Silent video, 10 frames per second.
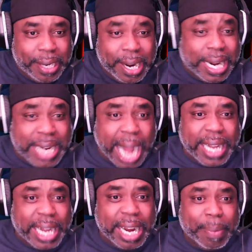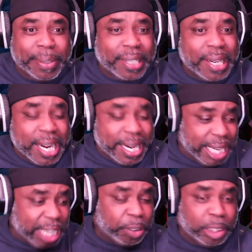Not that he was
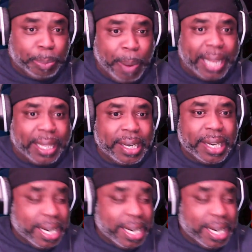disrespecting